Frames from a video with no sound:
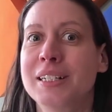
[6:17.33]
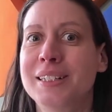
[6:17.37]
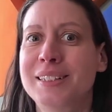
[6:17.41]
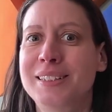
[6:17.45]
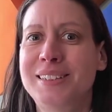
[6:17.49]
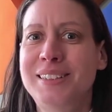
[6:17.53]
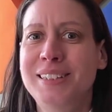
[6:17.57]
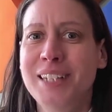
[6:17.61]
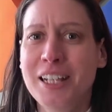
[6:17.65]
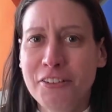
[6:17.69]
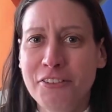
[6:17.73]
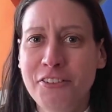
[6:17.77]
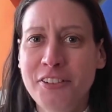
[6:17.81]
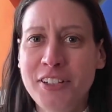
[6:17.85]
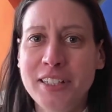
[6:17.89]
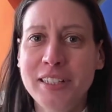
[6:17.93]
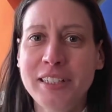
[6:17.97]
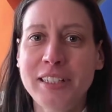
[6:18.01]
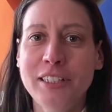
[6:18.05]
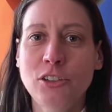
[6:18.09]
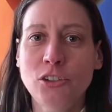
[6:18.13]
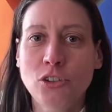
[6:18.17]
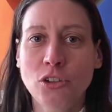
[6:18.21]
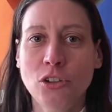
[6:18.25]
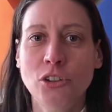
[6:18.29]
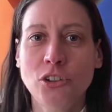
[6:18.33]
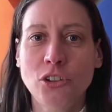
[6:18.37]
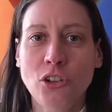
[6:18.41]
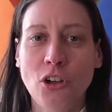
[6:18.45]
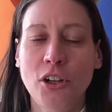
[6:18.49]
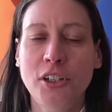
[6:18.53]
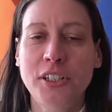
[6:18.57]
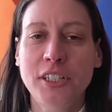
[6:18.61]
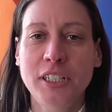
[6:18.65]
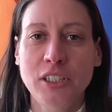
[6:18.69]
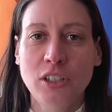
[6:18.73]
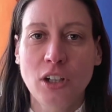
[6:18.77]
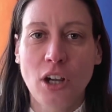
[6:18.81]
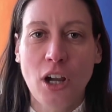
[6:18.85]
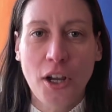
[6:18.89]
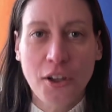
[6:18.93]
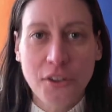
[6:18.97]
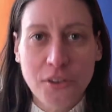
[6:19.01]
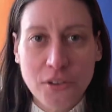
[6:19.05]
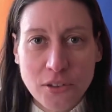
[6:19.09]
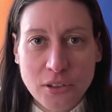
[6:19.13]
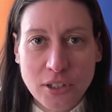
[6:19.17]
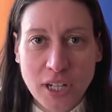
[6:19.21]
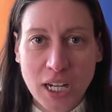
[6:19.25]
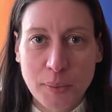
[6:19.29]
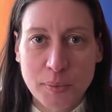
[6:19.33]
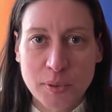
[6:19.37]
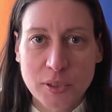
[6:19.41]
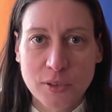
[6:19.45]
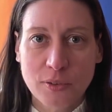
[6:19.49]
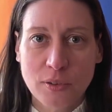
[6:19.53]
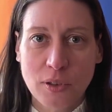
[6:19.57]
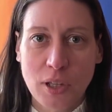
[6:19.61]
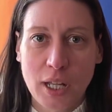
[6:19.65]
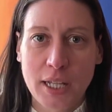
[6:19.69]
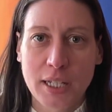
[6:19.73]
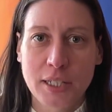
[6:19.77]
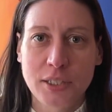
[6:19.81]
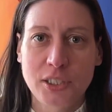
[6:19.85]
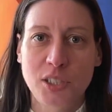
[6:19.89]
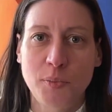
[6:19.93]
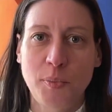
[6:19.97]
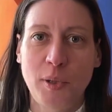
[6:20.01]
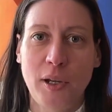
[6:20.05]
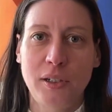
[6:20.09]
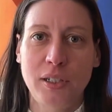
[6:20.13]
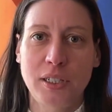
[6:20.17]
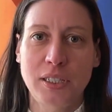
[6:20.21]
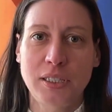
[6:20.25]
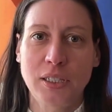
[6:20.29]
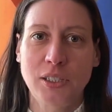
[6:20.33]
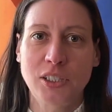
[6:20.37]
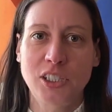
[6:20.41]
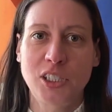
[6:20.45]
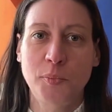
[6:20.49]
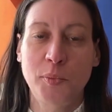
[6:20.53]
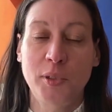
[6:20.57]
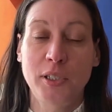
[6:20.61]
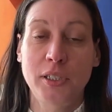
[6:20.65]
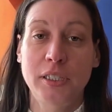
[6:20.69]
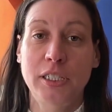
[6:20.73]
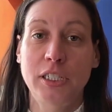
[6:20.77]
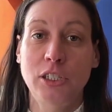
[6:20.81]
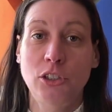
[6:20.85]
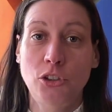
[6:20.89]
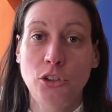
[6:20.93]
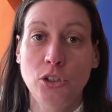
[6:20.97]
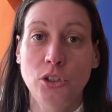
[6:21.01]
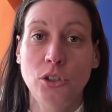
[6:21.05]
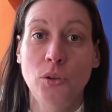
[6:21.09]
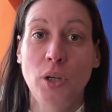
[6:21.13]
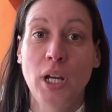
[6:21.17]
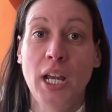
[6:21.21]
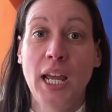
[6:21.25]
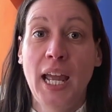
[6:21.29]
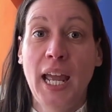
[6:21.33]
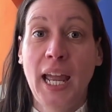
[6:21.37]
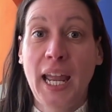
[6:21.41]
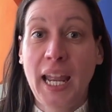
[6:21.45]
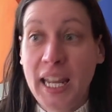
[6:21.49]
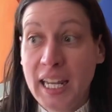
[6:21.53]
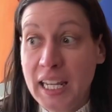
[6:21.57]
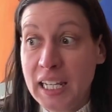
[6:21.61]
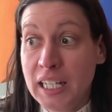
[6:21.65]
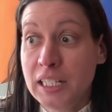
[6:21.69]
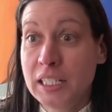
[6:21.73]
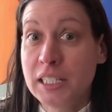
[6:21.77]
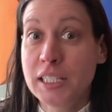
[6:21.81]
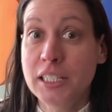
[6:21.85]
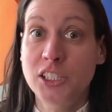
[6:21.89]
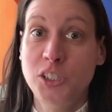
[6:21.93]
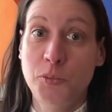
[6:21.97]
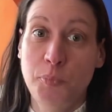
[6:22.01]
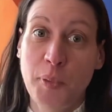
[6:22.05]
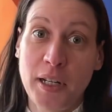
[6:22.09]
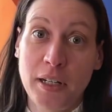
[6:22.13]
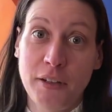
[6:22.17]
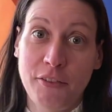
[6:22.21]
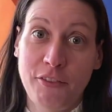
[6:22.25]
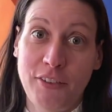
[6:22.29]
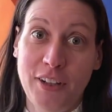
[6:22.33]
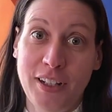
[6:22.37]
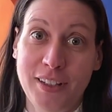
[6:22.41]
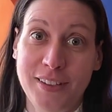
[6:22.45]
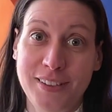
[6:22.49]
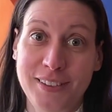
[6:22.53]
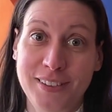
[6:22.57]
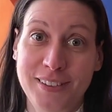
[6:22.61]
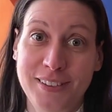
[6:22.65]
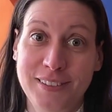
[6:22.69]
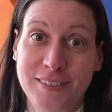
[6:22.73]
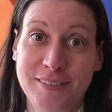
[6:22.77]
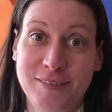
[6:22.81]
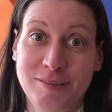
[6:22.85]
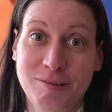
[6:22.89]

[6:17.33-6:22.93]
definitely start talking to other types of clients about accessibility too, and its benefits.